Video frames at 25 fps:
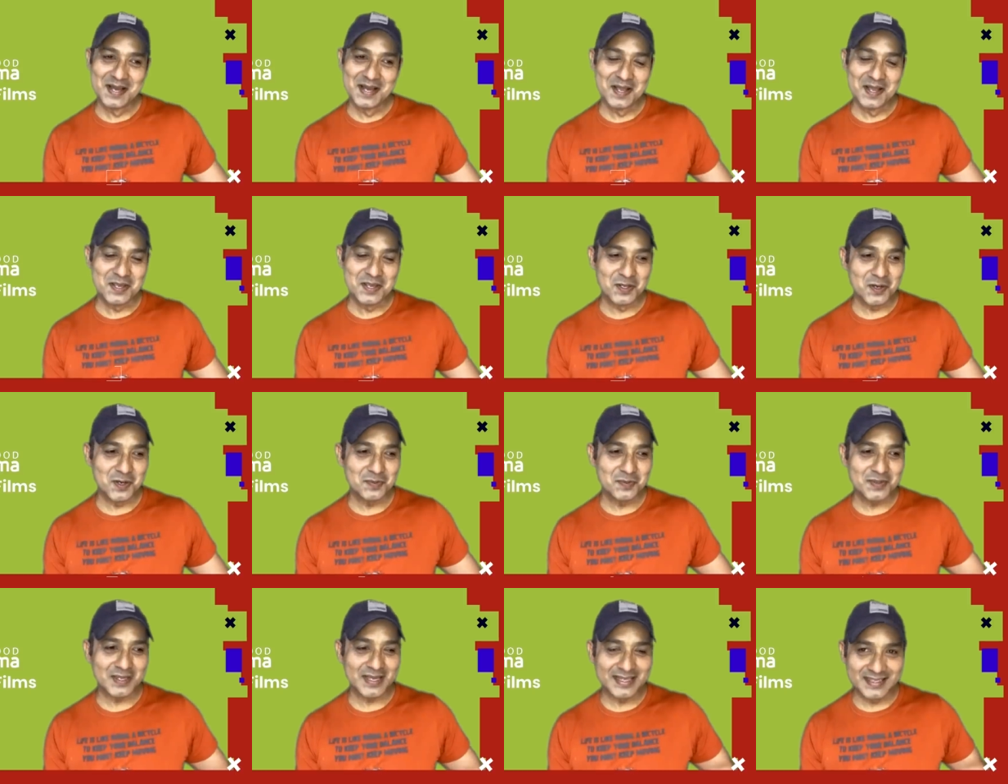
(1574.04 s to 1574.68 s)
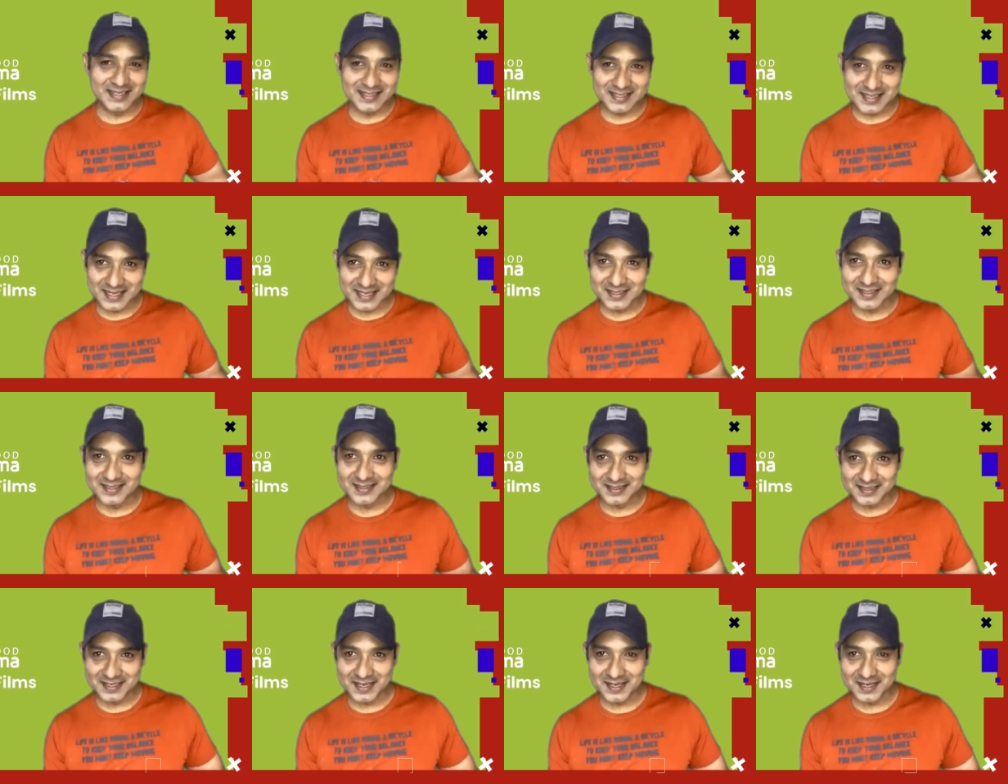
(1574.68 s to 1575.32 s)
you know in the in
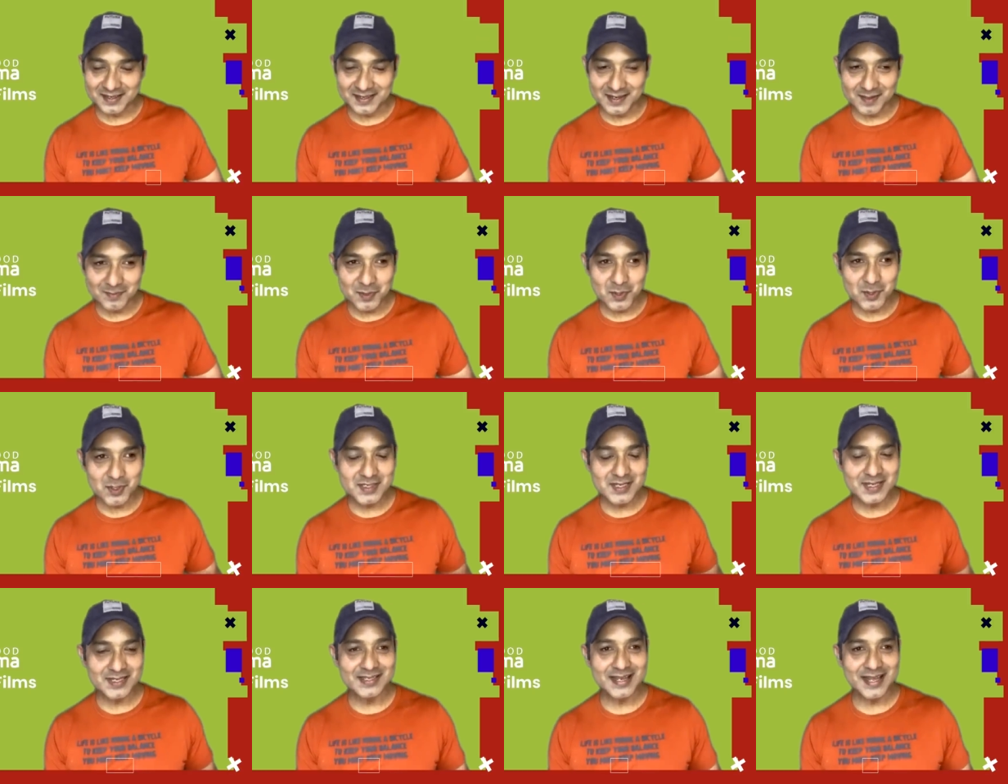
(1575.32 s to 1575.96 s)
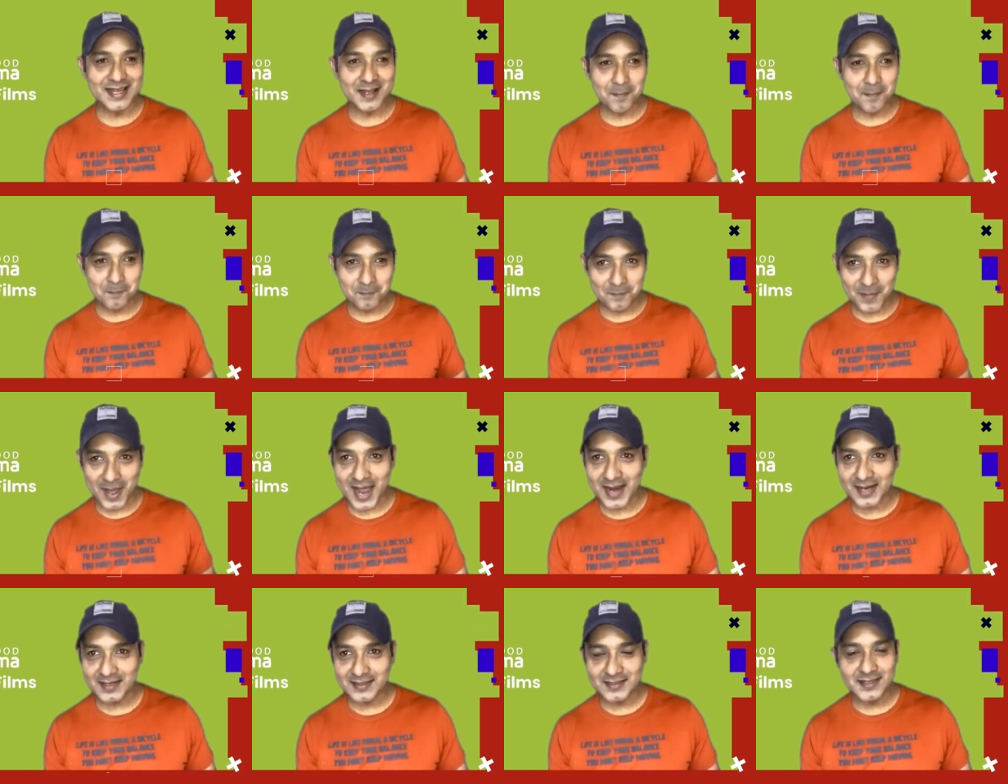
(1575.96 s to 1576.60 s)
the theater because it's like a
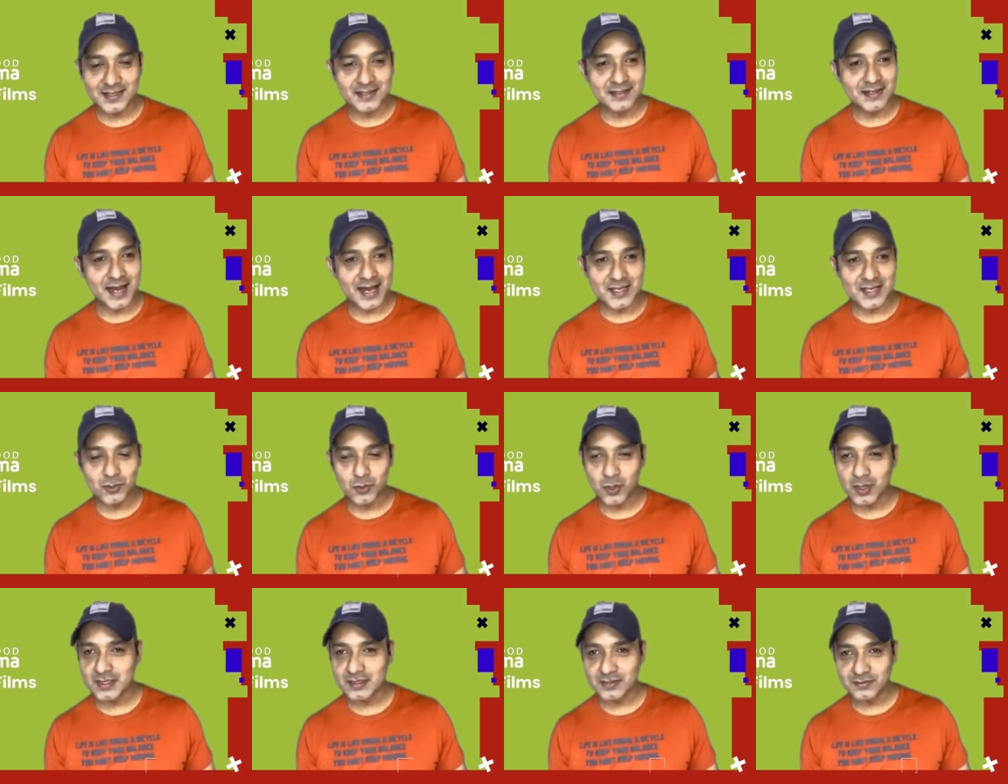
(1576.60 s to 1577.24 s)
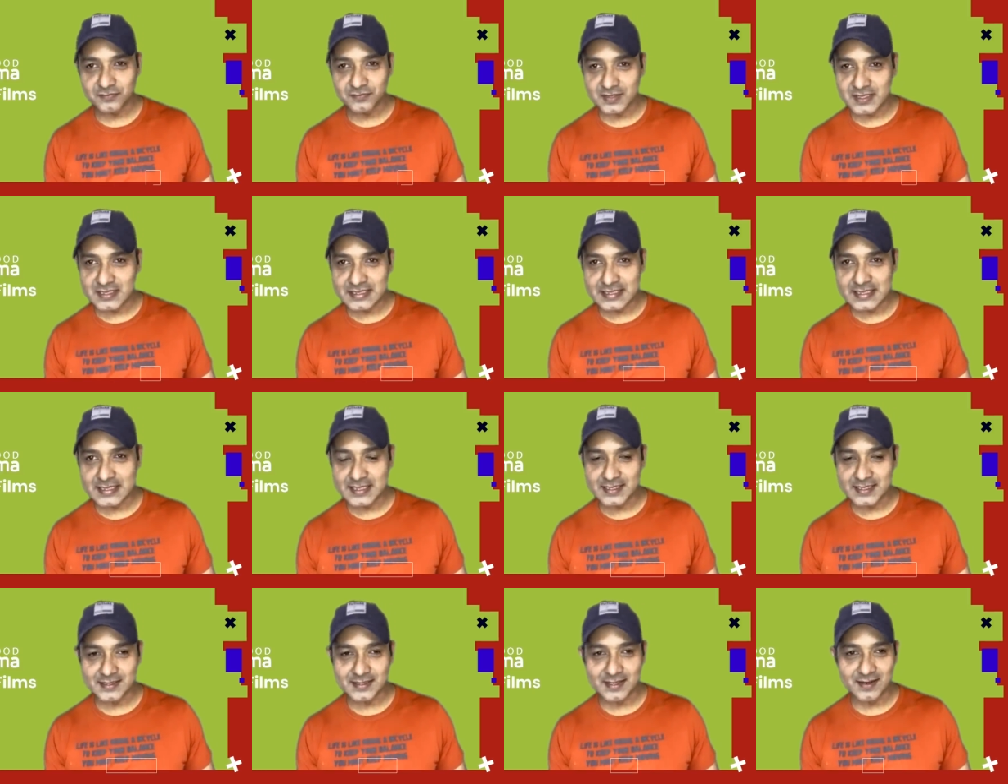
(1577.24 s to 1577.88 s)
packed theater I saw it the first
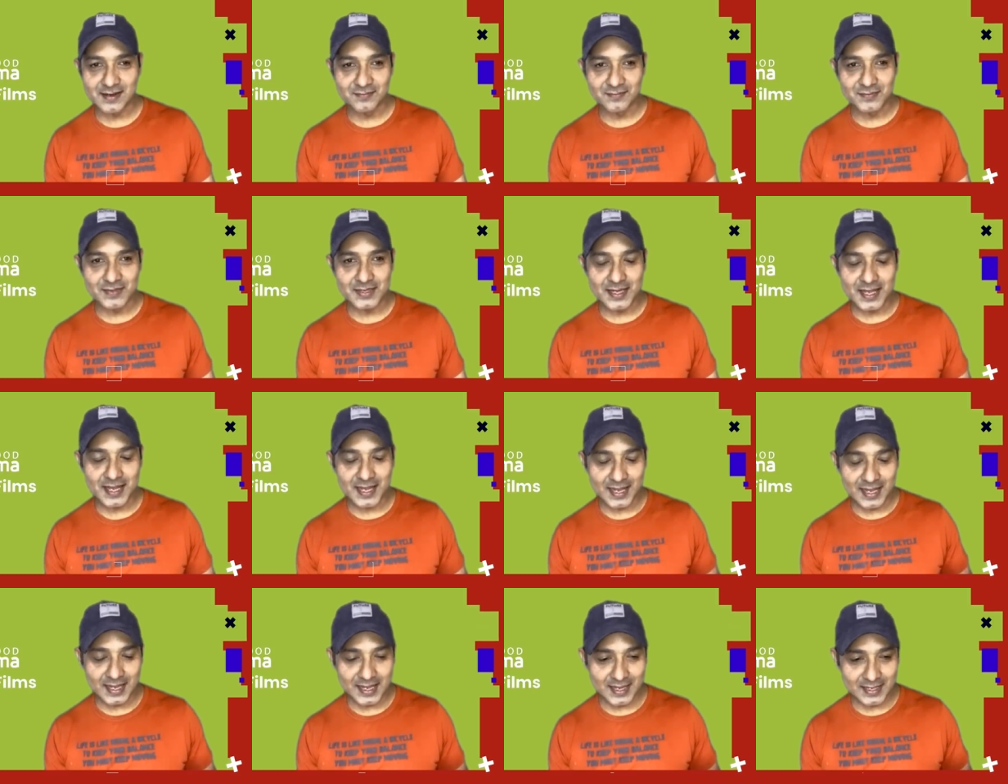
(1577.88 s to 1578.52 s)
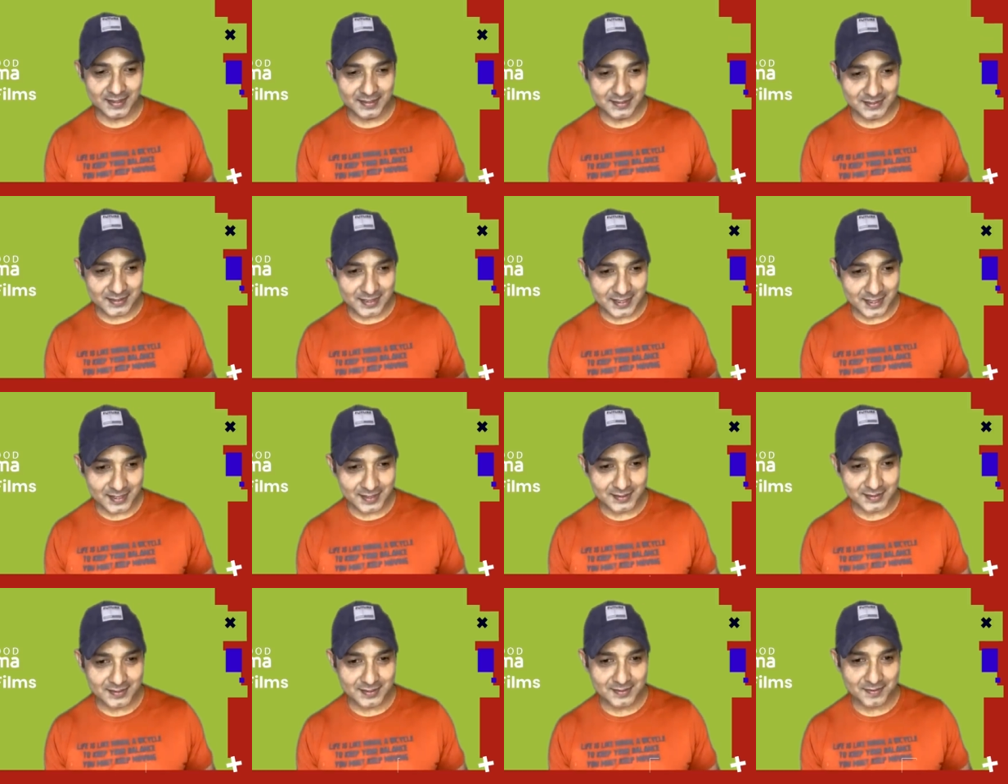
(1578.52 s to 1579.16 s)
day itself in the
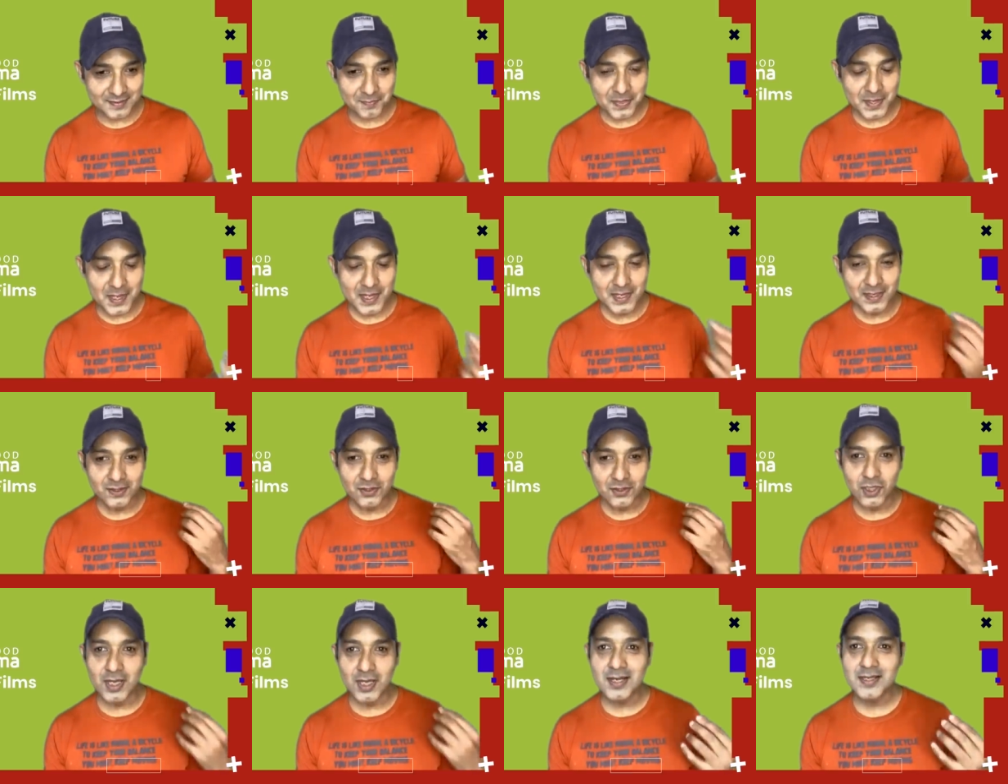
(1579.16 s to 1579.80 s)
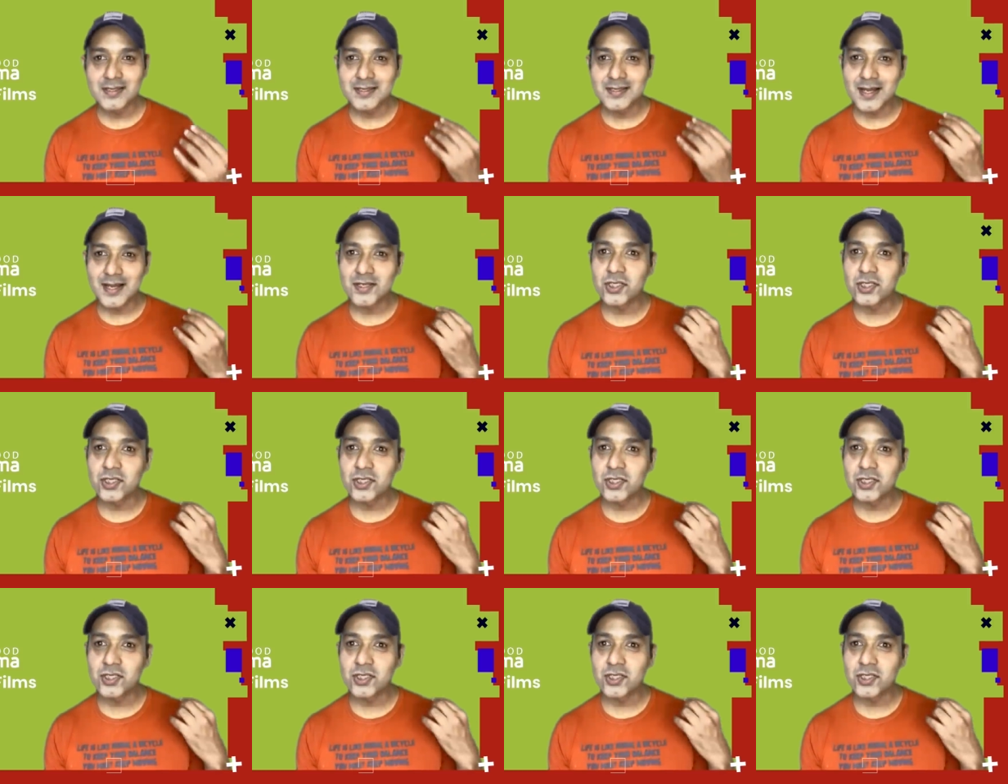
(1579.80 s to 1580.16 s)
theater there is that